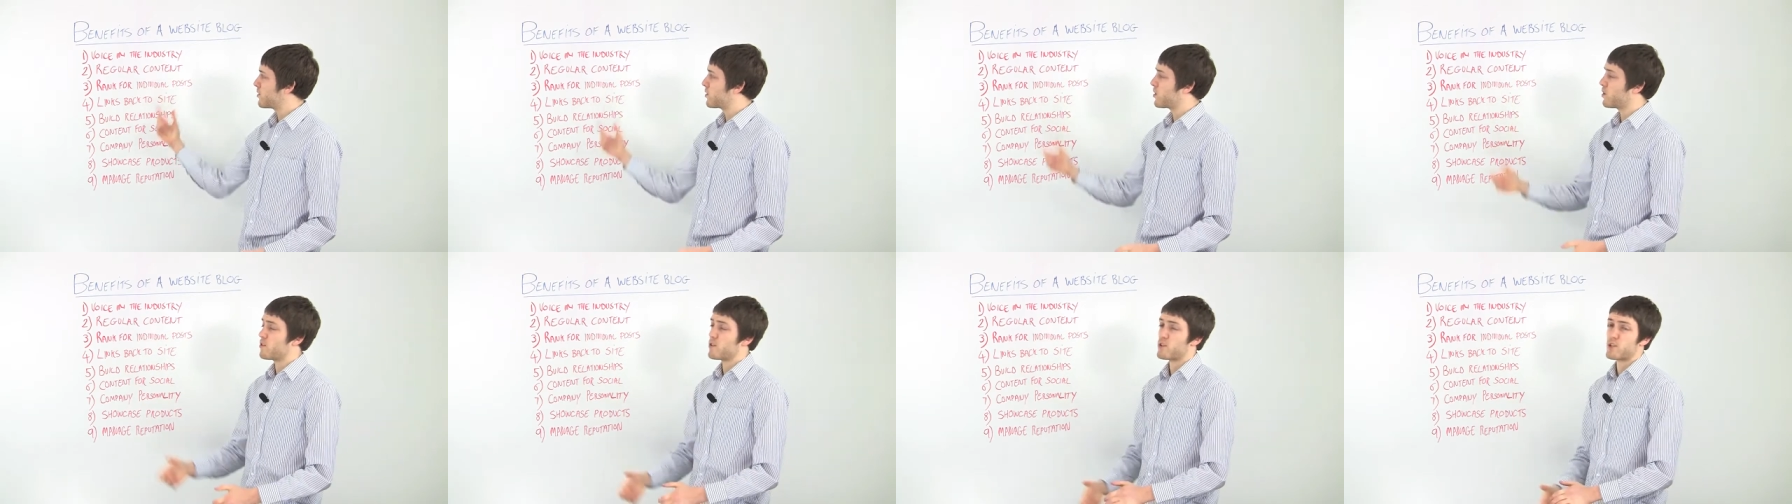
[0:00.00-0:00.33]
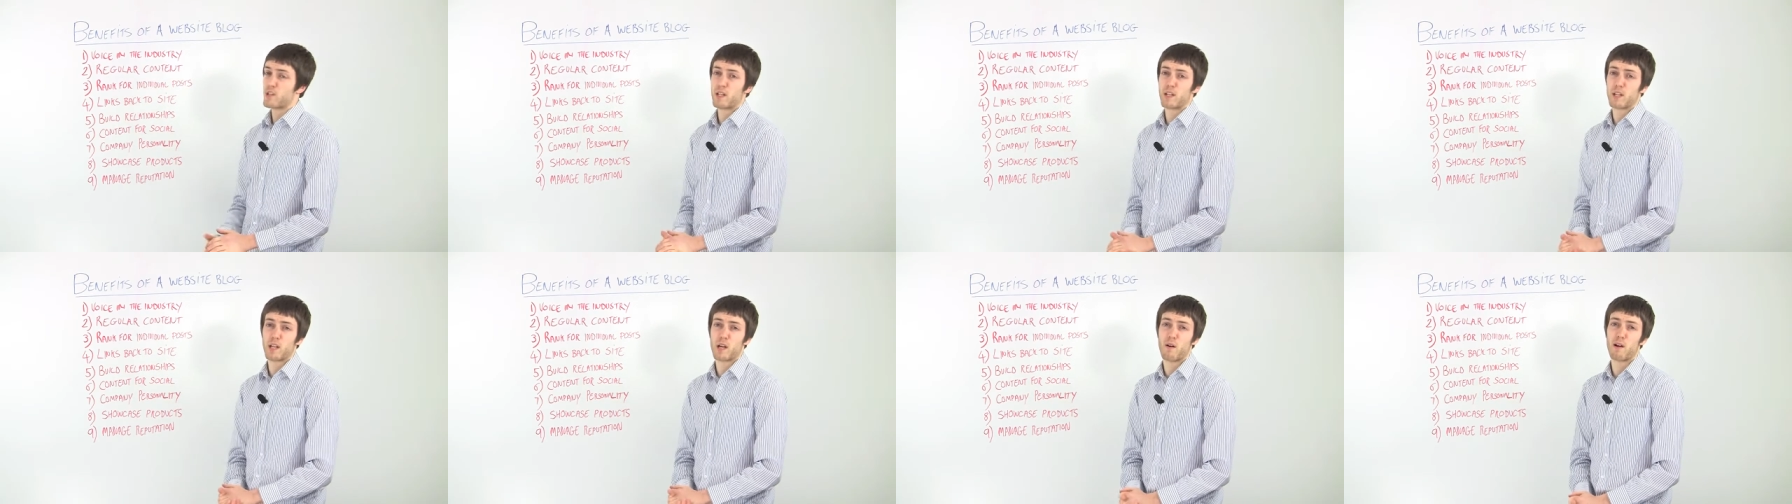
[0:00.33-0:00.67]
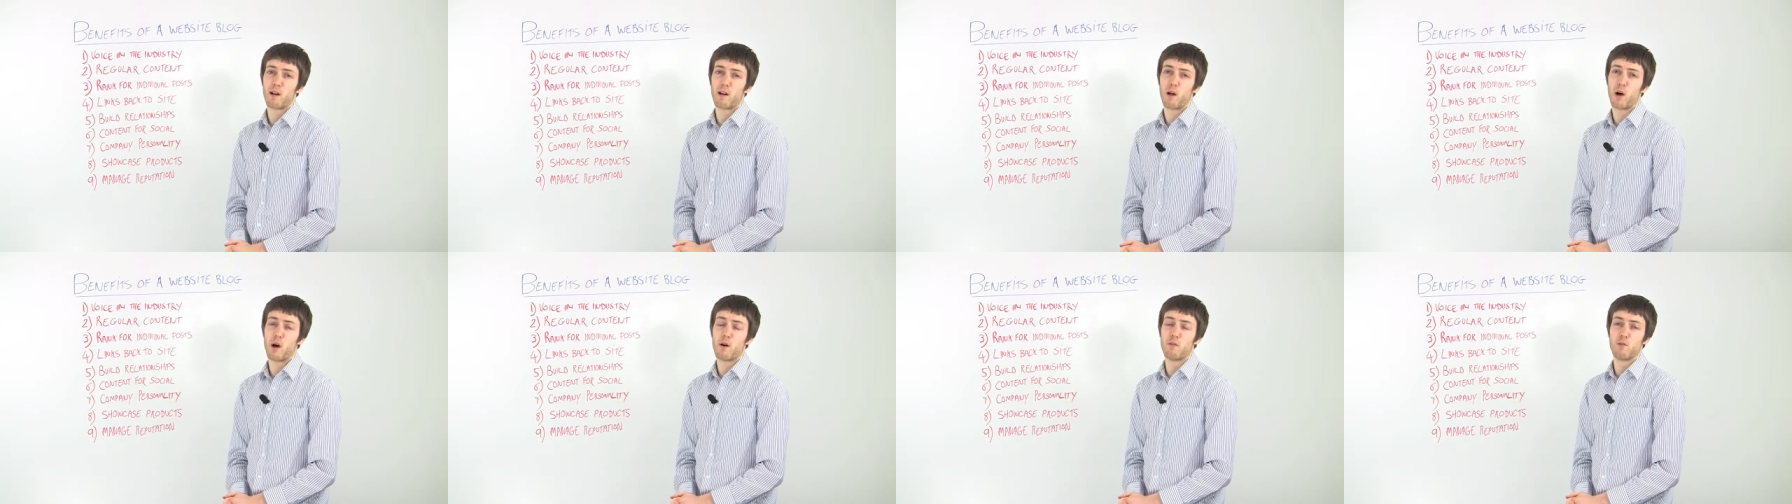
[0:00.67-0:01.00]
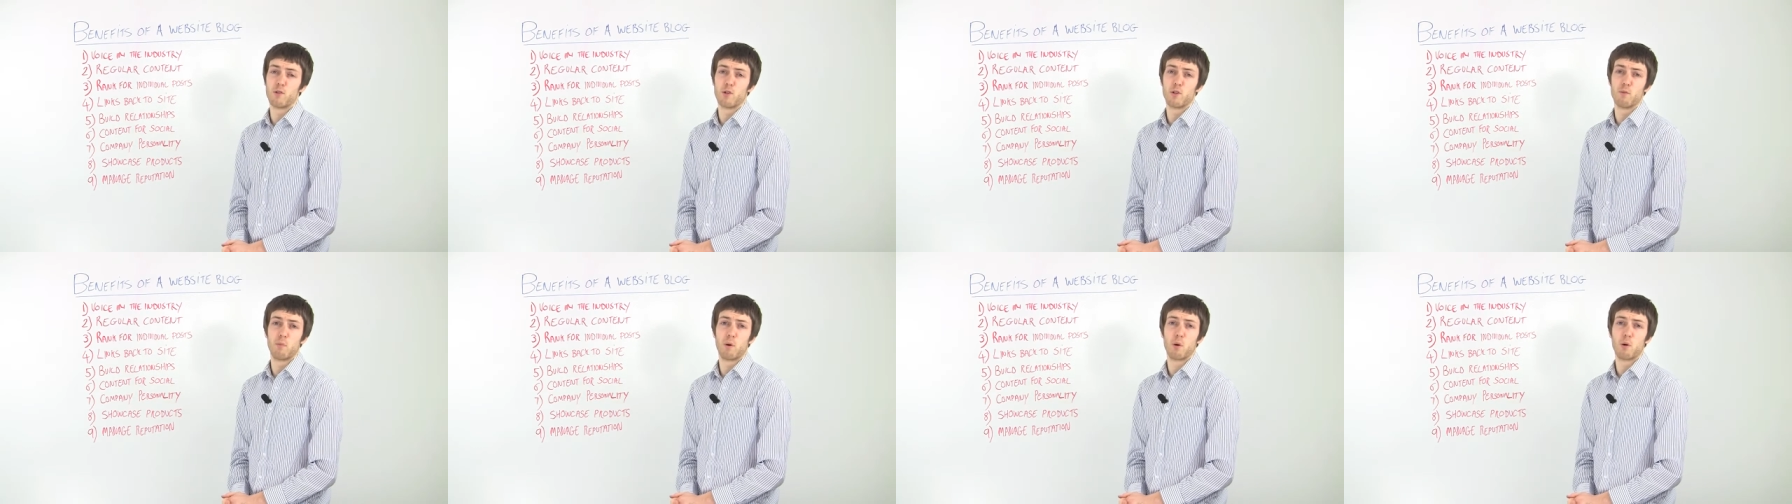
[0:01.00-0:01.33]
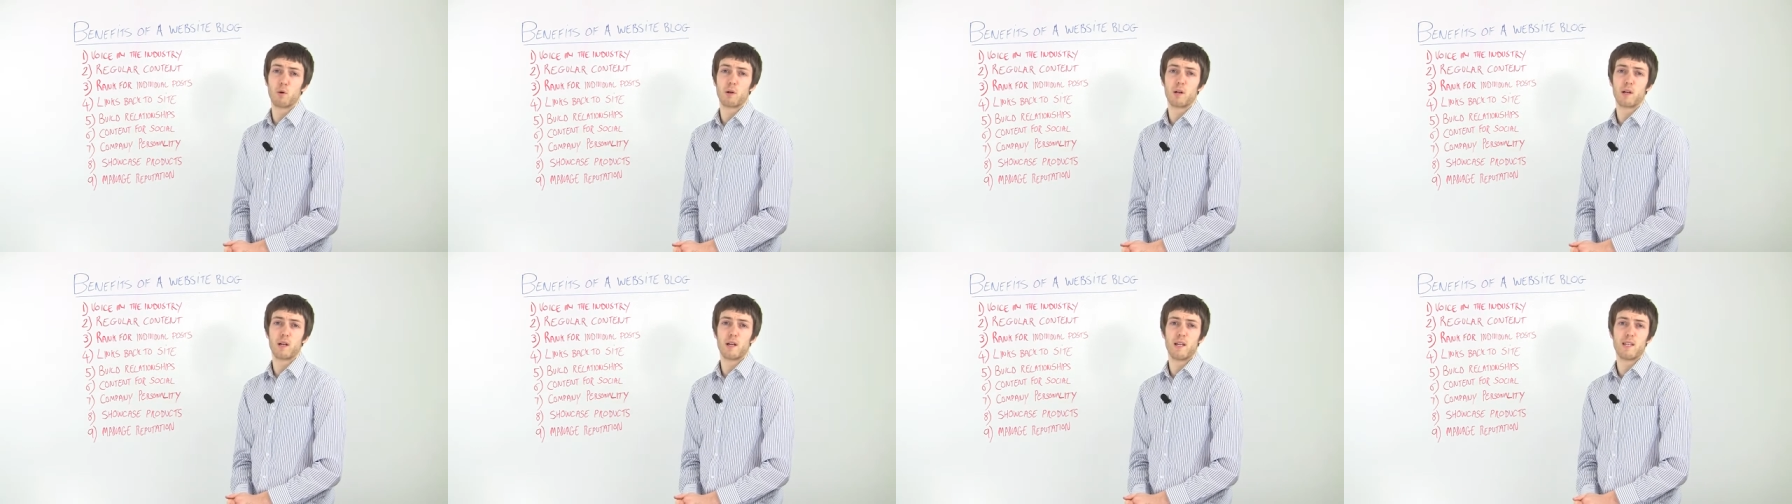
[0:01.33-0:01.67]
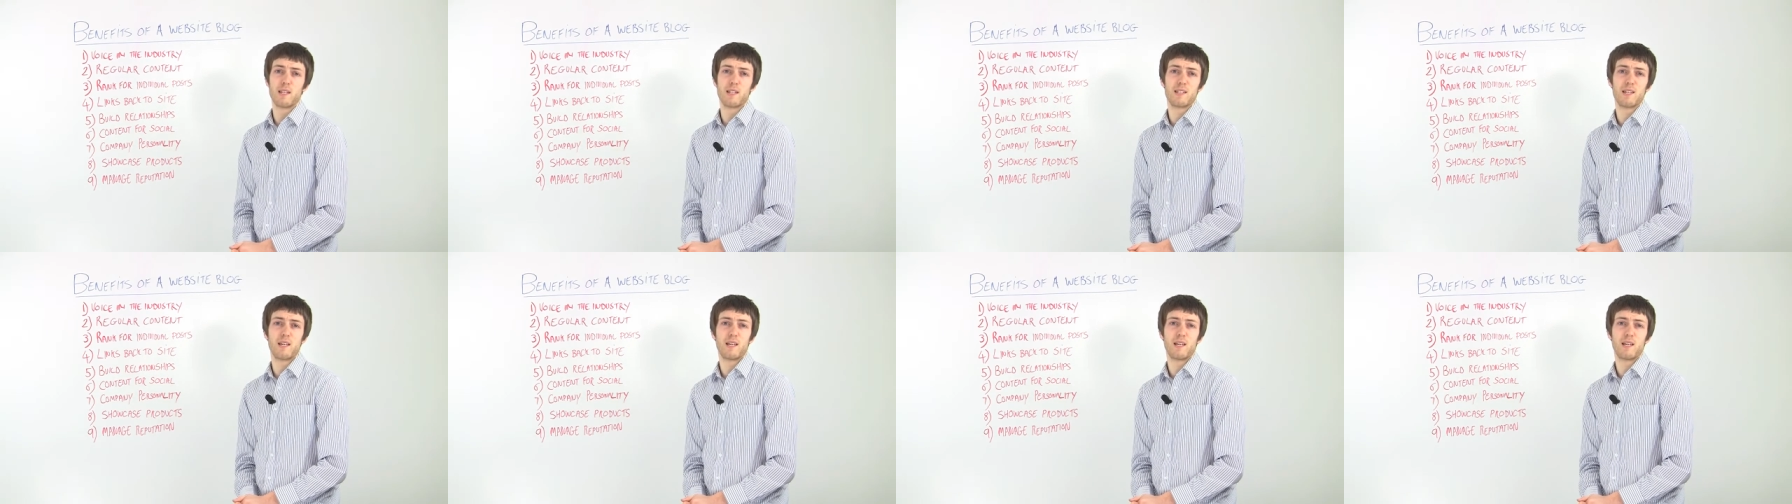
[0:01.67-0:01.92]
of content going live on your blog is,